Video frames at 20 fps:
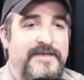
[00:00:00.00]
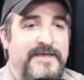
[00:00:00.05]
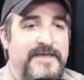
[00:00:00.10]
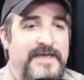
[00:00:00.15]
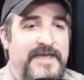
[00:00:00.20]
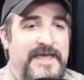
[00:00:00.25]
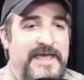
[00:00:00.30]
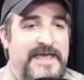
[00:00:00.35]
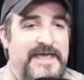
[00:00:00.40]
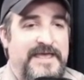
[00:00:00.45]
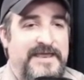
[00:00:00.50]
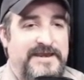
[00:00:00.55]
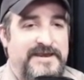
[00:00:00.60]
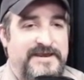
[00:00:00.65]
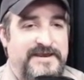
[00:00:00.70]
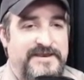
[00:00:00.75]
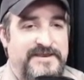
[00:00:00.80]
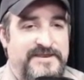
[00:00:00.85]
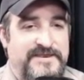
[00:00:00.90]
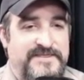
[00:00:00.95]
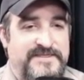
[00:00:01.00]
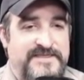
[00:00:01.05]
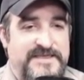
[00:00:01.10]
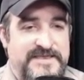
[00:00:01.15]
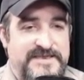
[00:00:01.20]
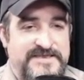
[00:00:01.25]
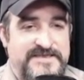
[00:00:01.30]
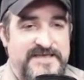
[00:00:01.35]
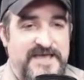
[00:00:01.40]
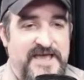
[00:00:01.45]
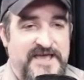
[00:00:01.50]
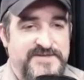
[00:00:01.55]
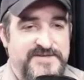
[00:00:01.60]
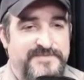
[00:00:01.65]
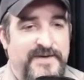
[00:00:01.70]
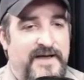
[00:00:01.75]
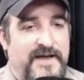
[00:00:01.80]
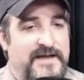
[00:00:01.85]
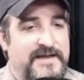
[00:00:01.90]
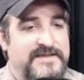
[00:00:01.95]
and the text
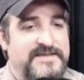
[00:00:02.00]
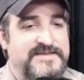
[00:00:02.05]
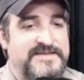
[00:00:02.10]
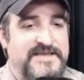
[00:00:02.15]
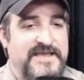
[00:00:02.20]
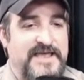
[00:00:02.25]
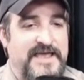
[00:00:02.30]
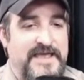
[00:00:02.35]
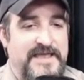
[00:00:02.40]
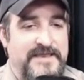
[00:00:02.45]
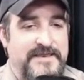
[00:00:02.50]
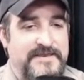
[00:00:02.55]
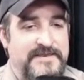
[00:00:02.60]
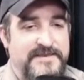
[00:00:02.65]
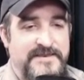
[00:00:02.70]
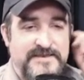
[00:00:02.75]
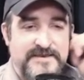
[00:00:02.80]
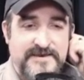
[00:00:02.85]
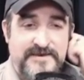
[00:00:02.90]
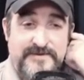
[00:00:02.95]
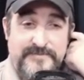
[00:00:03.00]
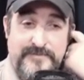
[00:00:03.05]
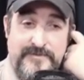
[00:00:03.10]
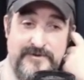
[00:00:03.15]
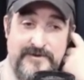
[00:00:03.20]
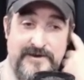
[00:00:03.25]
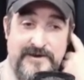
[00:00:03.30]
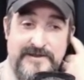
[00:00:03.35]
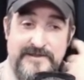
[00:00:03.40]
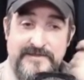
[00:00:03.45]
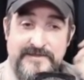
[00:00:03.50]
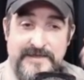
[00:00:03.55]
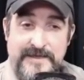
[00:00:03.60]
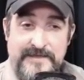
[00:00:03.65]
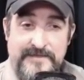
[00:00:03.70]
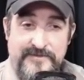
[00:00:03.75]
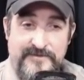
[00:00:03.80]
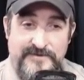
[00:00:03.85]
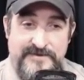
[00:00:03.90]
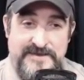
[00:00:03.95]
box, and periodically I
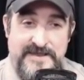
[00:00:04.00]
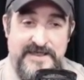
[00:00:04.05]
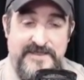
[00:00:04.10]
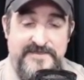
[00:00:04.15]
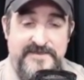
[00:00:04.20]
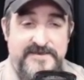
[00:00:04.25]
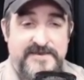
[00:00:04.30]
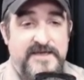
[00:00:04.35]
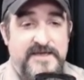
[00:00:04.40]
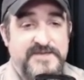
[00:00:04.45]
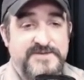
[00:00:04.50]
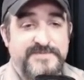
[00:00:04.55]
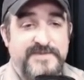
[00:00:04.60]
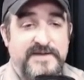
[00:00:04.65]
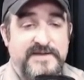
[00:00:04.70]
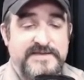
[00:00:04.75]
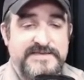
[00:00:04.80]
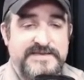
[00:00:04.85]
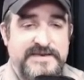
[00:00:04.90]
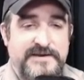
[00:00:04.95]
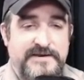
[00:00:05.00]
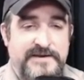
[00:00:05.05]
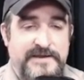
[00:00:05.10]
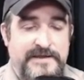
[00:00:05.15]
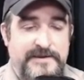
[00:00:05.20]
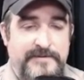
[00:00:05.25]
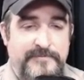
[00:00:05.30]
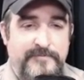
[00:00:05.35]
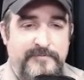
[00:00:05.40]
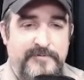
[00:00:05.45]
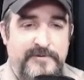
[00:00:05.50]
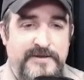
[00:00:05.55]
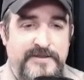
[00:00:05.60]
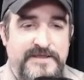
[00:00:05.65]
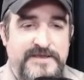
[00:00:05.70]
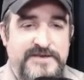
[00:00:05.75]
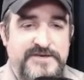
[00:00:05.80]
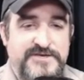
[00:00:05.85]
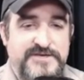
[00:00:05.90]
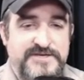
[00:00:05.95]
look down at the text box, and it
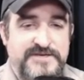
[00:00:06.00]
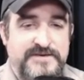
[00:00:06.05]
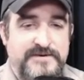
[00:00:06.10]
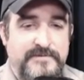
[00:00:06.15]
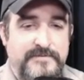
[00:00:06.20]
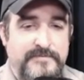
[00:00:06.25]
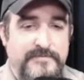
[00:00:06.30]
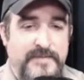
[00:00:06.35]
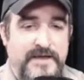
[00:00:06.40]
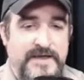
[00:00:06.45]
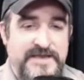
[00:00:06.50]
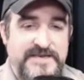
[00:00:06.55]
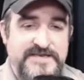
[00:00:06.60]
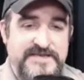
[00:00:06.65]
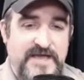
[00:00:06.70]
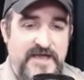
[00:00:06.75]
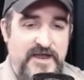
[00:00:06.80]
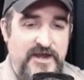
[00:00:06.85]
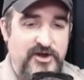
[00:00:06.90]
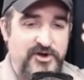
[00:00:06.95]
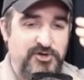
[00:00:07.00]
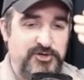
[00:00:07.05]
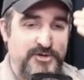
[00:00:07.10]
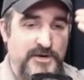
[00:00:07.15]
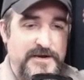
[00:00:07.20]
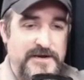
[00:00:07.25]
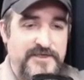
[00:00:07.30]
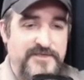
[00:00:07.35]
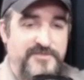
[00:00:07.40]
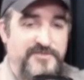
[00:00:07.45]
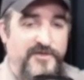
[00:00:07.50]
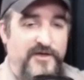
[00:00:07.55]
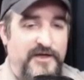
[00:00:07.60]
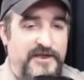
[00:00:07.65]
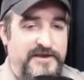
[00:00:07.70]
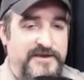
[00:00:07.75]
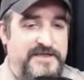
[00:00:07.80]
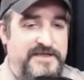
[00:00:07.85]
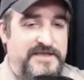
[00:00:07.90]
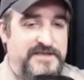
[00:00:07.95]
really just, my entire train of thought
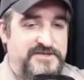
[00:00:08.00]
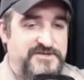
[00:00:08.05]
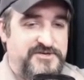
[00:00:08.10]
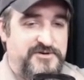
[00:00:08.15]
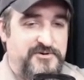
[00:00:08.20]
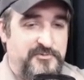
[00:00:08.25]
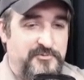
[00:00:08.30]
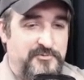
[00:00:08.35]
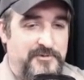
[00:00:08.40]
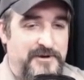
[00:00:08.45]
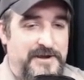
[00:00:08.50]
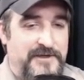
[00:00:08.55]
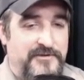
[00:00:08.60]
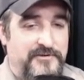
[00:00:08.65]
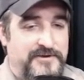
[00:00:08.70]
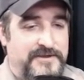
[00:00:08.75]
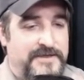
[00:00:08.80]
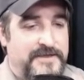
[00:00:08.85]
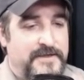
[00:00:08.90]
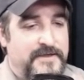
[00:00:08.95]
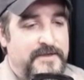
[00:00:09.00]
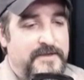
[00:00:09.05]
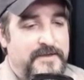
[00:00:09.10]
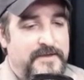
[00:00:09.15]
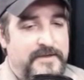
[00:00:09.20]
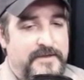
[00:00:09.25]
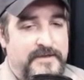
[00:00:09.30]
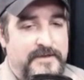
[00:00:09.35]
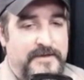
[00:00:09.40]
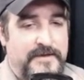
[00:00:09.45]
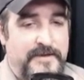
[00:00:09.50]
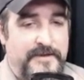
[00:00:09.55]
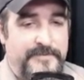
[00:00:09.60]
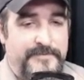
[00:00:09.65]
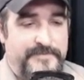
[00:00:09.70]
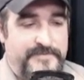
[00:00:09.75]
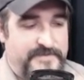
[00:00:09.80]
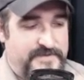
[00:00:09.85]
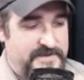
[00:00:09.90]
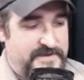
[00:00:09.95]
gets derailed. It
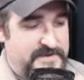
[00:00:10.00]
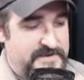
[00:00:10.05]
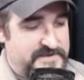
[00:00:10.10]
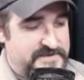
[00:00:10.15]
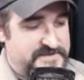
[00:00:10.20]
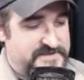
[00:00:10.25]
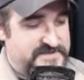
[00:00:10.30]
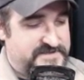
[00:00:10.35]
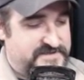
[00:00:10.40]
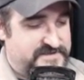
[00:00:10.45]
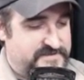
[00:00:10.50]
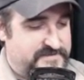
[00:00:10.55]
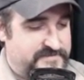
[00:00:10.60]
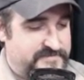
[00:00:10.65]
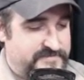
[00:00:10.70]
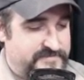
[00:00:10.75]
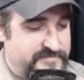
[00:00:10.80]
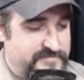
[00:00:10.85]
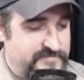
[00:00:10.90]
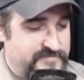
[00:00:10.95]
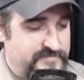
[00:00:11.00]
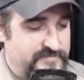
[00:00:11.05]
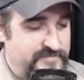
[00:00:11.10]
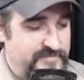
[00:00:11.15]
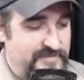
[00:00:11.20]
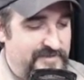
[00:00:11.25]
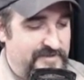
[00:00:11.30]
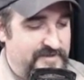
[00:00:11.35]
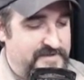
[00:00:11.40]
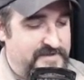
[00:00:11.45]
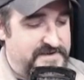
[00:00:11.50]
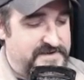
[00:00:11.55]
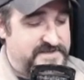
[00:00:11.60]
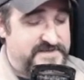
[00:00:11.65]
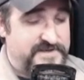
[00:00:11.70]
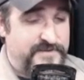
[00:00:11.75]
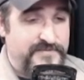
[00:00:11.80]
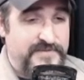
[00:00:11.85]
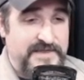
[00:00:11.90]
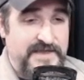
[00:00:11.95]
is
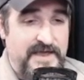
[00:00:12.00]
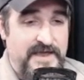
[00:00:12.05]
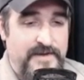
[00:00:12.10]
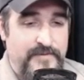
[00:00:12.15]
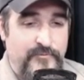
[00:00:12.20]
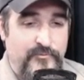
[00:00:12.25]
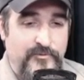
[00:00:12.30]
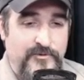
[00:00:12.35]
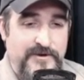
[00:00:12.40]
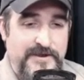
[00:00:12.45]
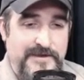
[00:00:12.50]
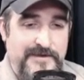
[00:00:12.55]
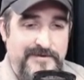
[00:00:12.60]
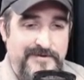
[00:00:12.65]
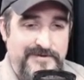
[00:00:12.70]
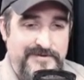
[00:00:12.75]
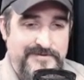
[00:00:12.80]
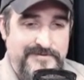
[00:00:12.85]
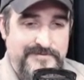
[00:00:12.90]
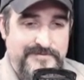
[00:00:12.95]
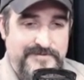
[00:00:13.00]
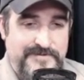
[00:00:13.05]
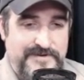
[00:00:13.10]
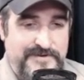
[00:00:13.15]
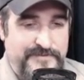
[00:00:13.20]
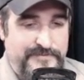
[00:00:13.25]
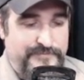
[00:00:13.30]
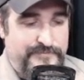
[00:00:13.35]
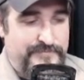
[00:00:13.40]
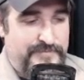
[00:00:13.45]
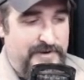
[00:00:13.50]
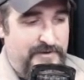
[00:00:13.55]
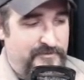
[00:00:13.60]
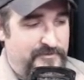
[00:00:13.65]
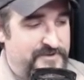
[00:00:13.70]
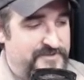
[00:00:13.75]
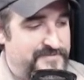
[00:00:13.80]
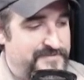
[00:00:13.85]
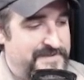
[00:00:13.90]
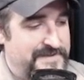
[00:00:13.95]
something I am working on. Bear
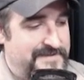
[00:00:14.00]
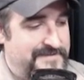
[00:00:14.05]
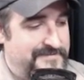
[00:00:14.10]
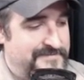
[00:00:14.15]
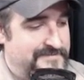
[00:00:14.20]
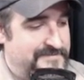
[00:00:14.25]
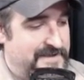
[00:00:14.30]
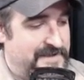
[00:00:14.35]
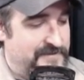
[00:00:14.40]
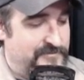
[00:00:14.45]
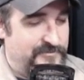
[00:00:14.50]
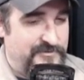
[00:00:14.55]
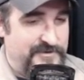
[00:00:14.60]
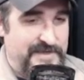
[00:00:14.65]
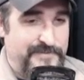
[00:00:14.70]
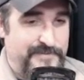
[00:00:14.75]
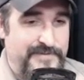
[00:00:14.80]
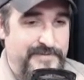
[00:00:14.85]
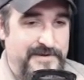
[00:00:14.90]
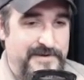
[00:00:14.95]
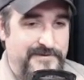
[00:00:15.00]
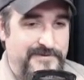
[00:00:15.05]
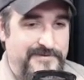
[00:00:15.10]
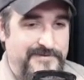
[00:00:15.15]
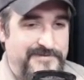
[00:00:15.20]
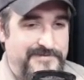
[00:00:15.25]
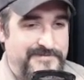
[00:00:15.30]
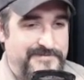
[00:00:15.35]
with me. It will get better.